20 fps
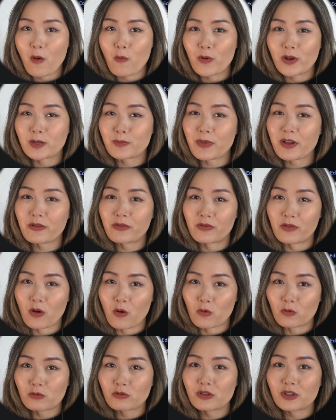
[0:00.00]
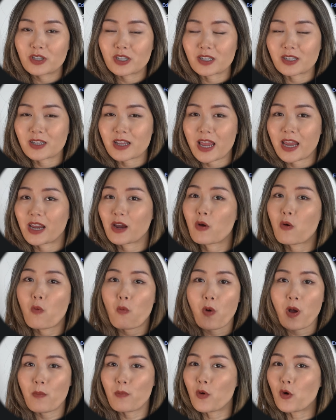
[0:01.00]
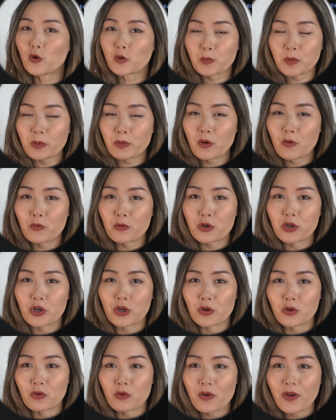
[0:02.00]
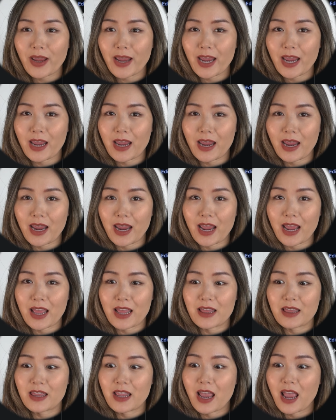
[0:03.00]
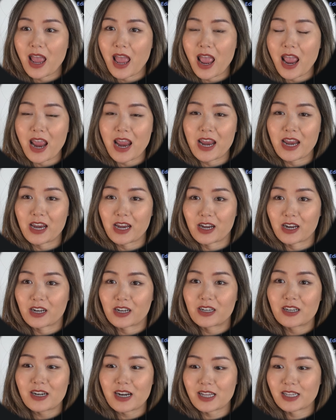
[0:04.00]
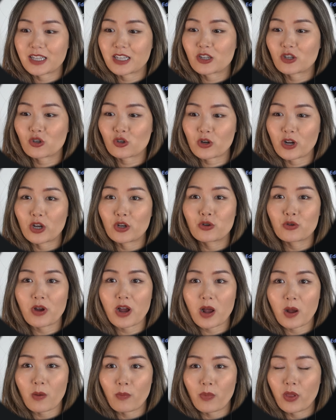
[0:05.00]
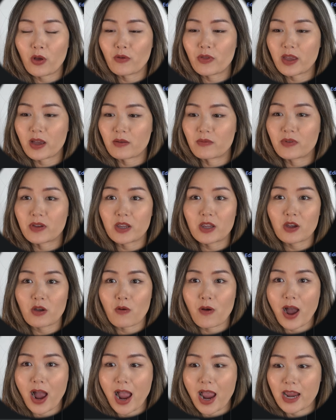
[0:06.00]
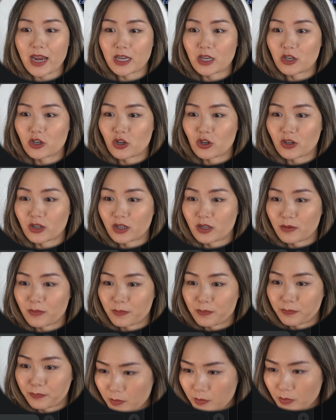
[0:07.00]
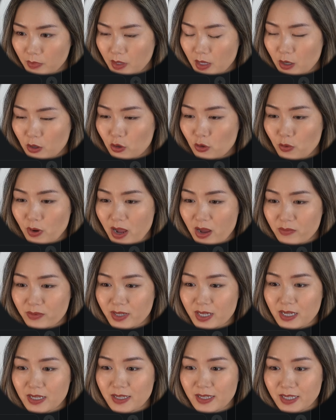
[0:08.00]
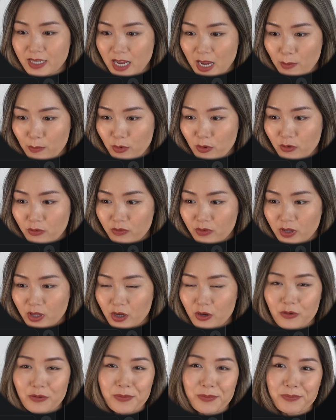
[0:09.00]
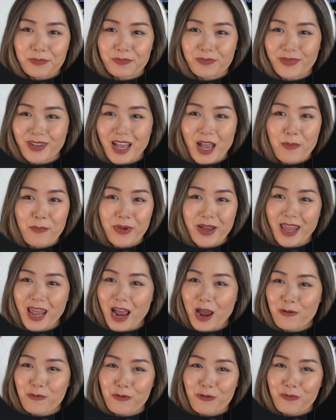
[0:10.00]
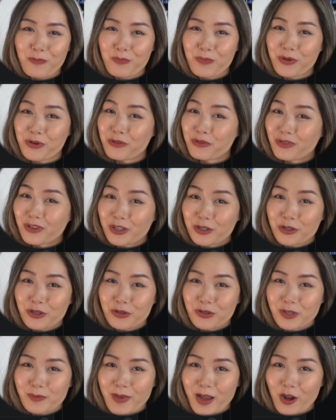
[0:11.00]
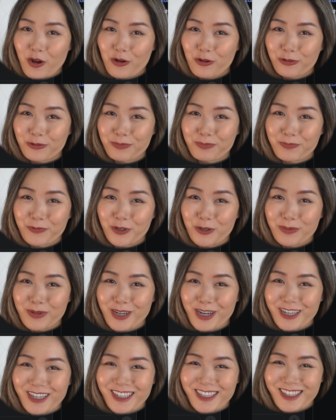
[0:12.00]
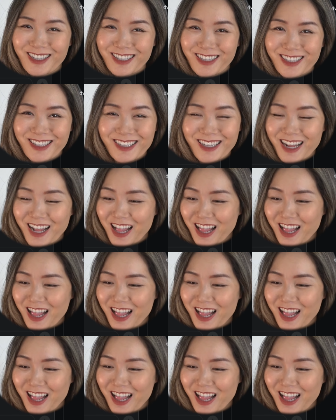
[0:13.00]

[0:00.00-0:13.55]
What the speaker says: with my phone, just like what most people would do. And here, let's just try to upload that video I took. They do have some sample videos, but I would prefer to use my own, to be honest.